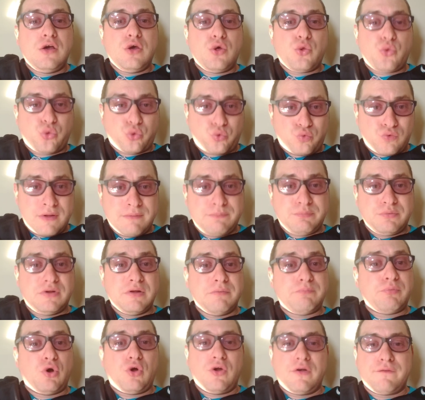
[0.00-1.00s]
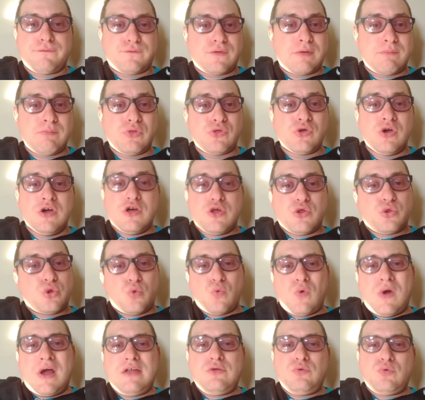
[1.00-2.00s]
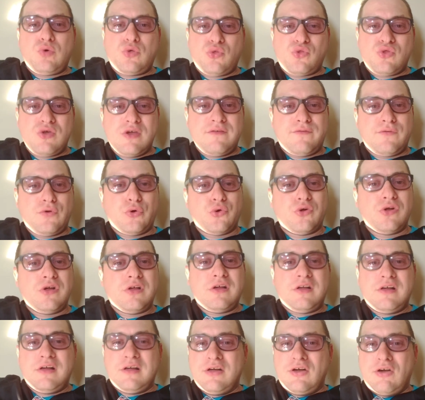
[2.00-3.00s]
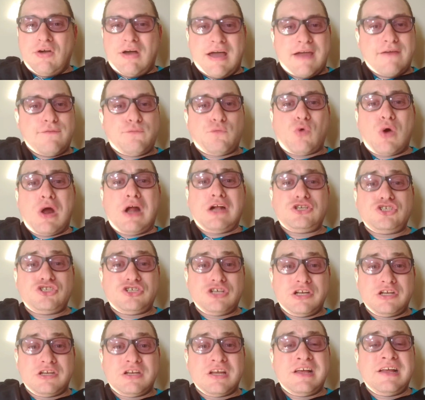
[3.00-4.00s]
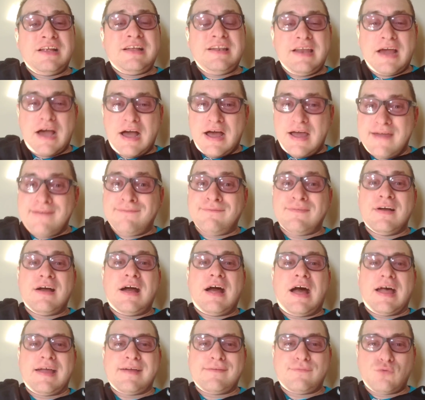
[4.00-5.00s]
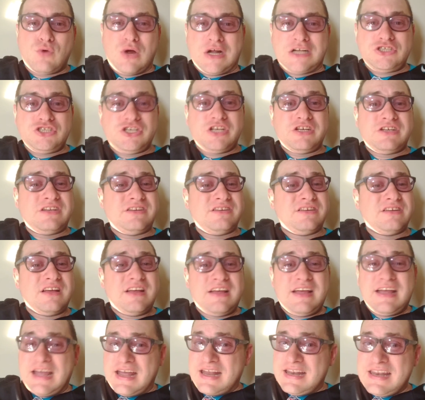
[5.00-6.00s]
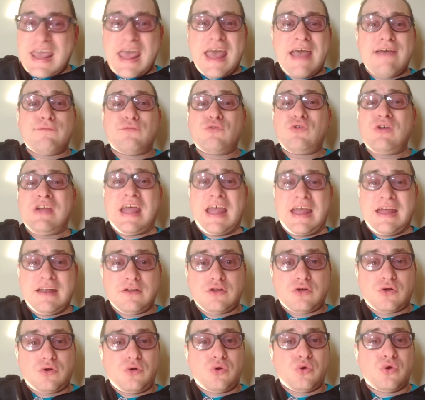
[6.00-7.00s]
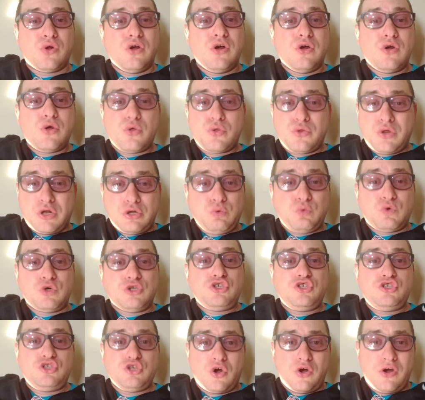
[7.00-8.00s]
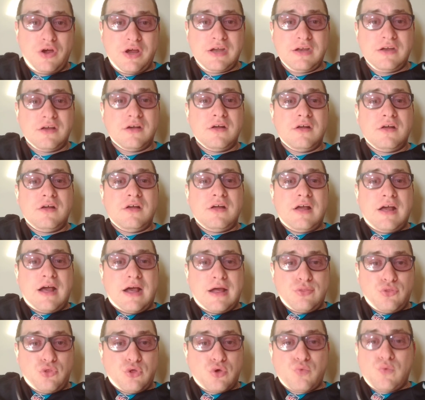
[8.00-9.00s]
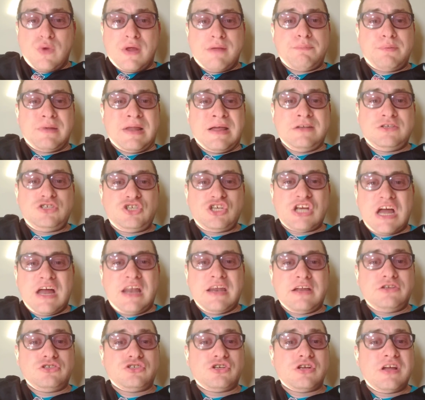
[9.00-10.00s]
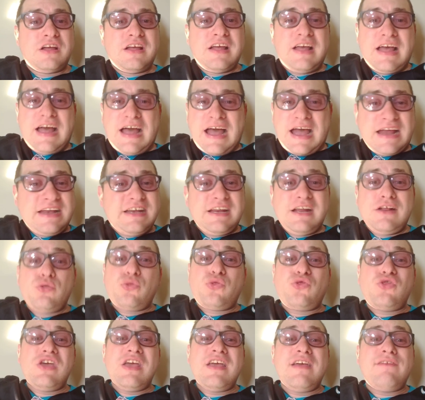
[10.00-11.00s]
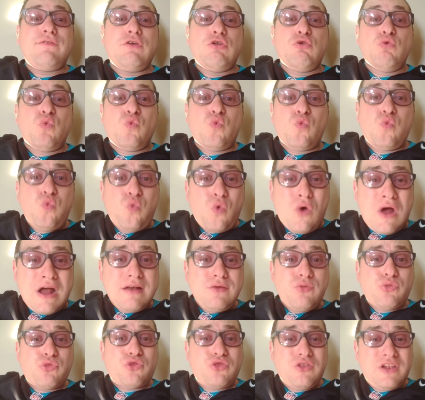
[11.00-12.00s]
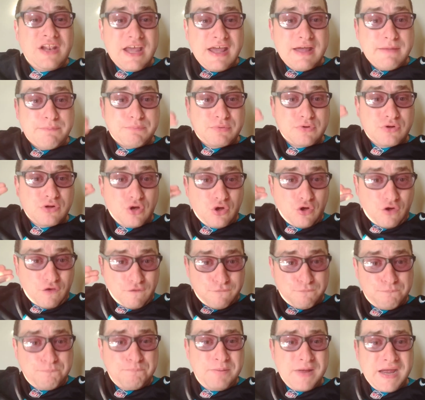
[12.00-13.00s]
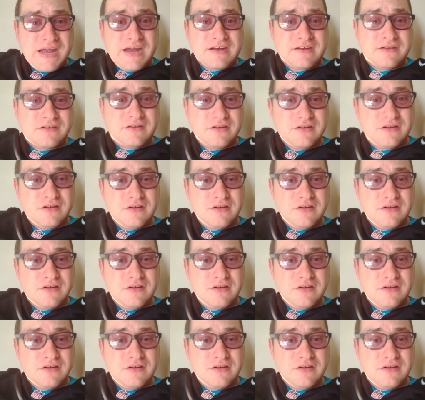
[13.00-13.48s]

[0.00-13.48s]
stripped the ball from the wide receiver. I've watched it live. I've watched it in every angle that was showing on the replay challenge. I didn't see even one slip of bit